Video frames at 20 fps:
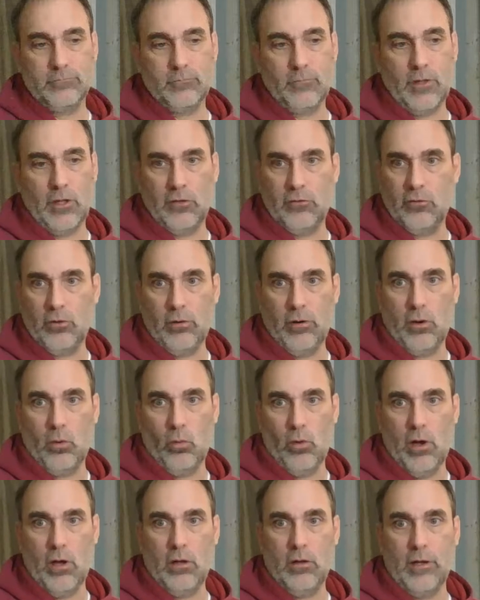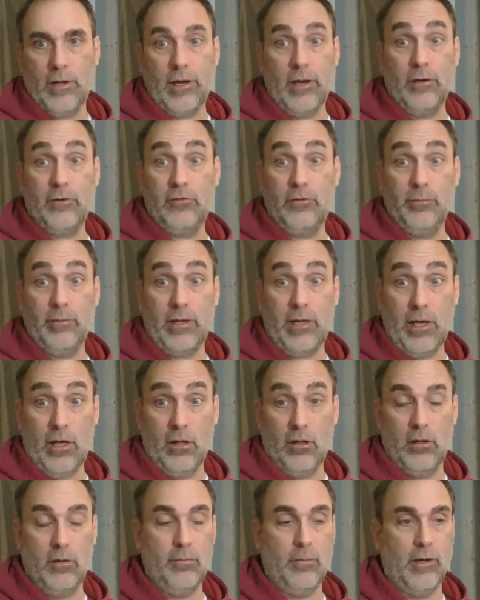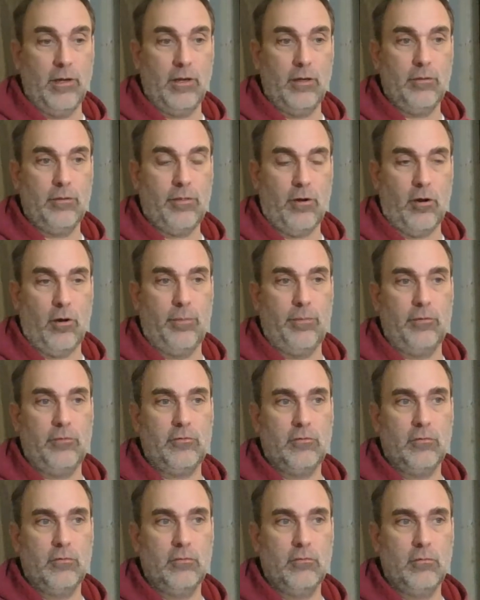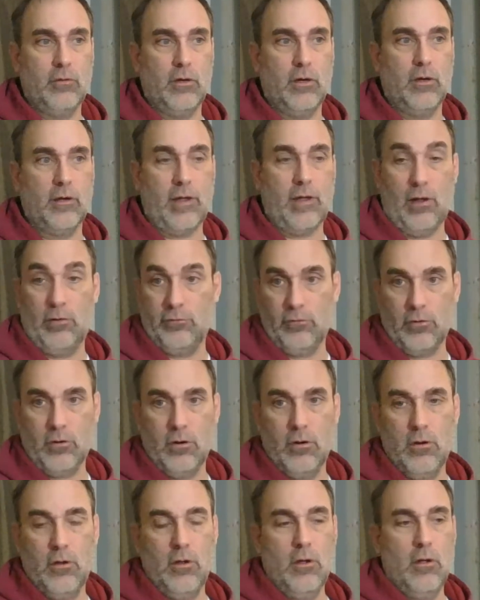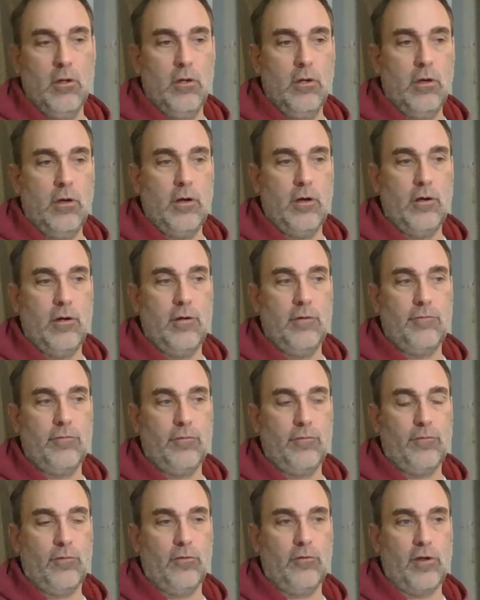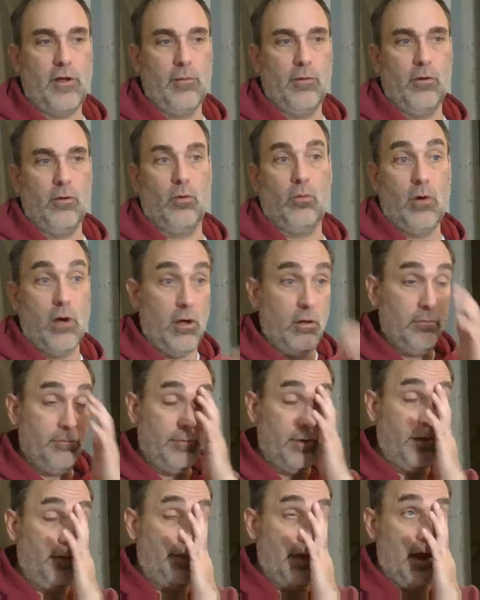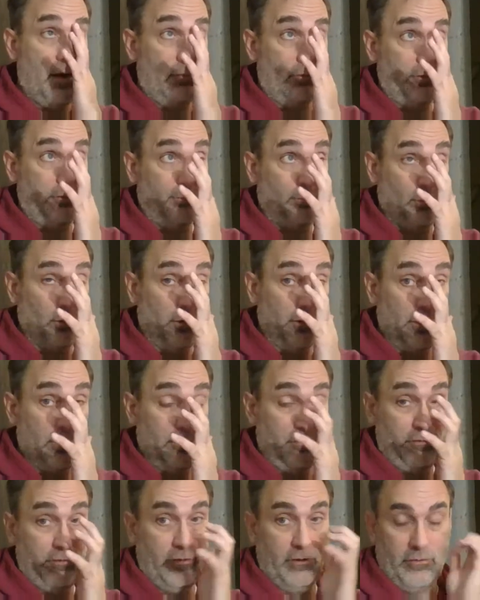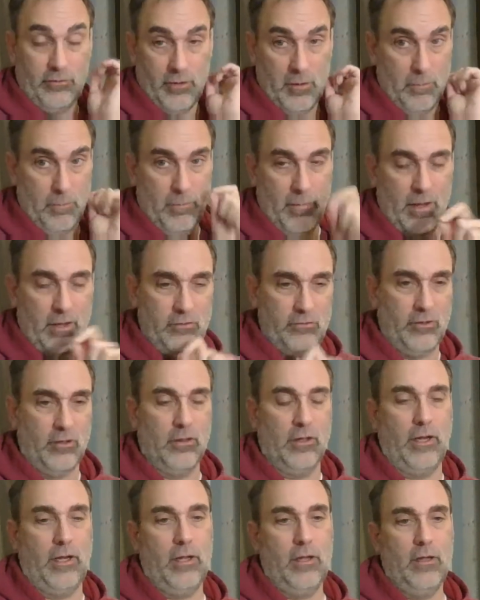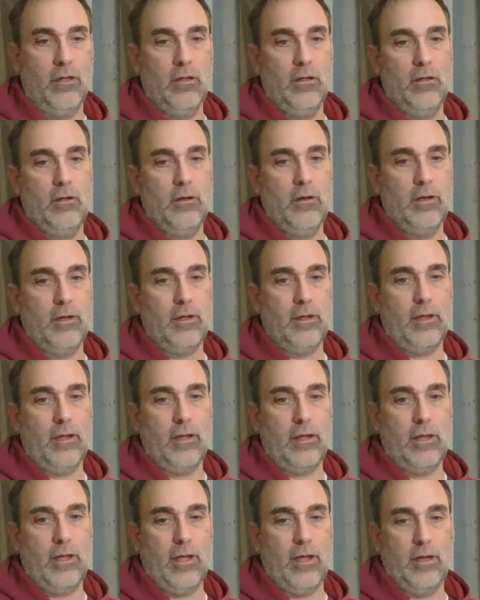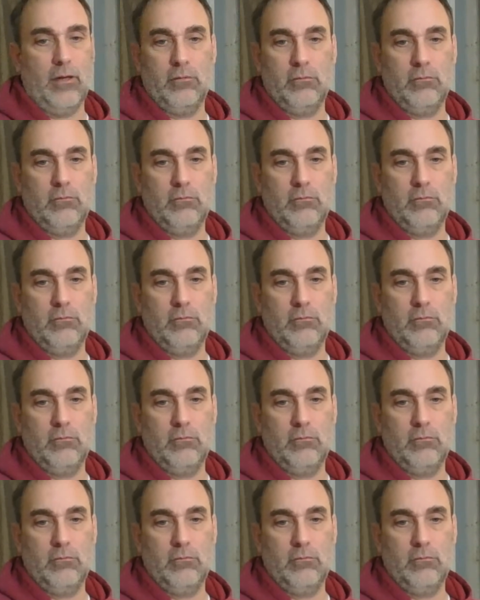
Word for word: things are going well. I got to see Michaela, my therapist, uh, counselor, uh, for the first time in a little while, and that was brilliant. She is an amazing lady. I, I can't